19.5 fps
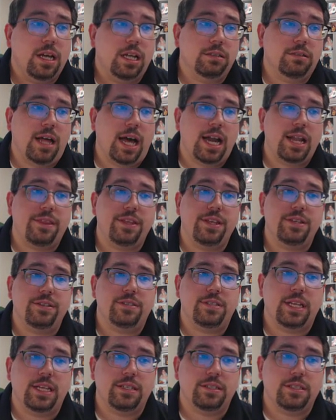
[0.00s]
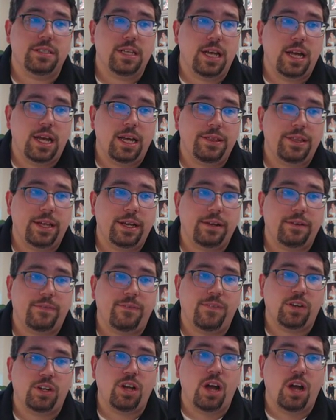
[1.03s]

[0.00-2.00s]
A lot of these things uh, that for